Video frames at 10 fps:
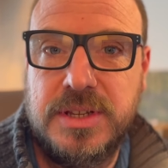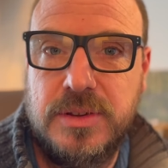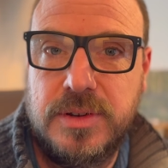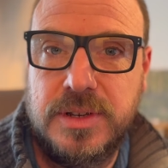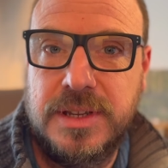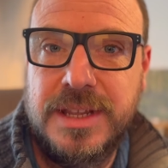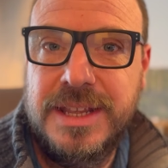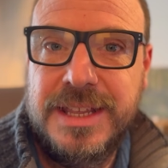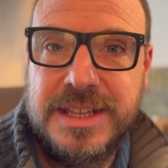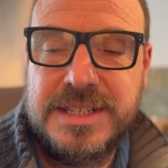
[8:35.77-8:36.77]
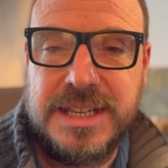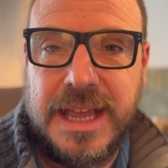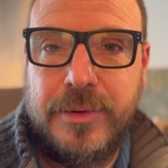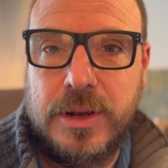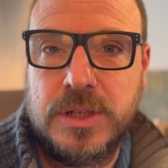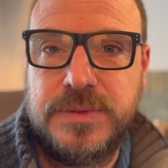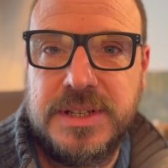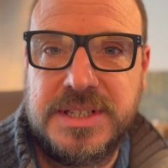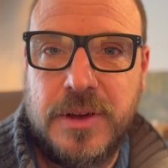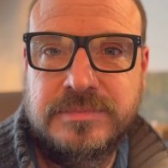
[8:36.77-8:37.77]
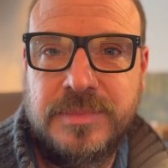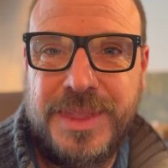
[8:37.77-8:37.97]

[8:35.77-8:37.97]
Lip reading: you can see how it looks for yourself.